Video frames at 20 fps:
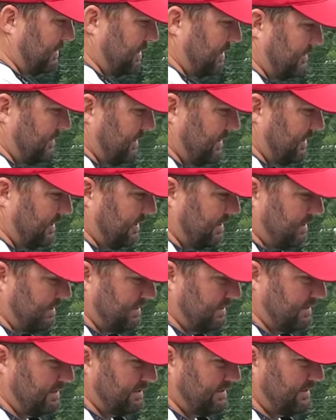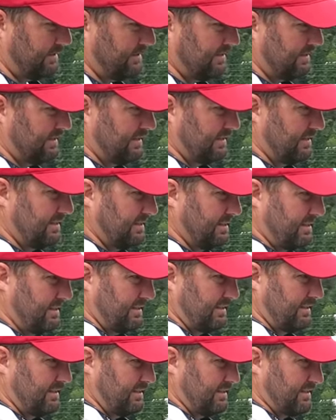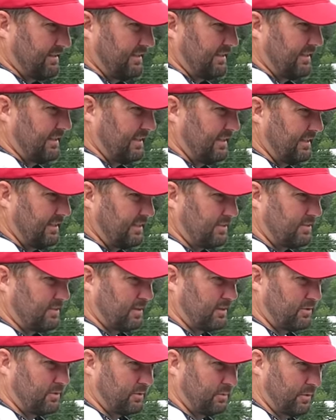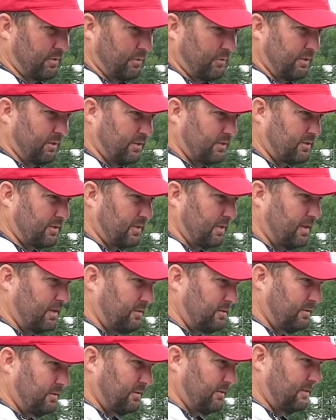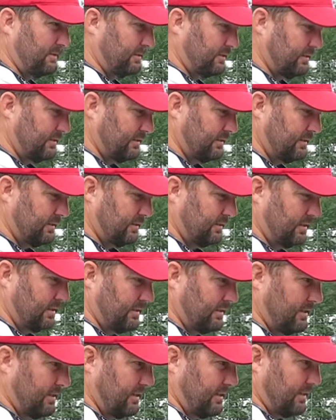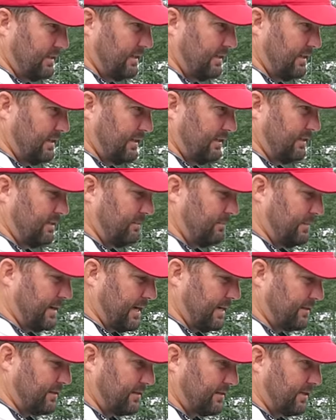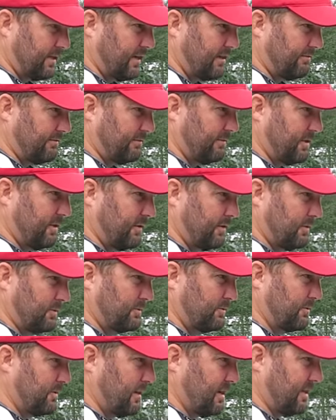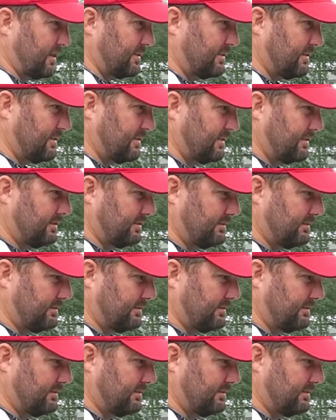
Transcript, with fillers: something and then start to reel real slow and you're bouncing it off of all those rocks.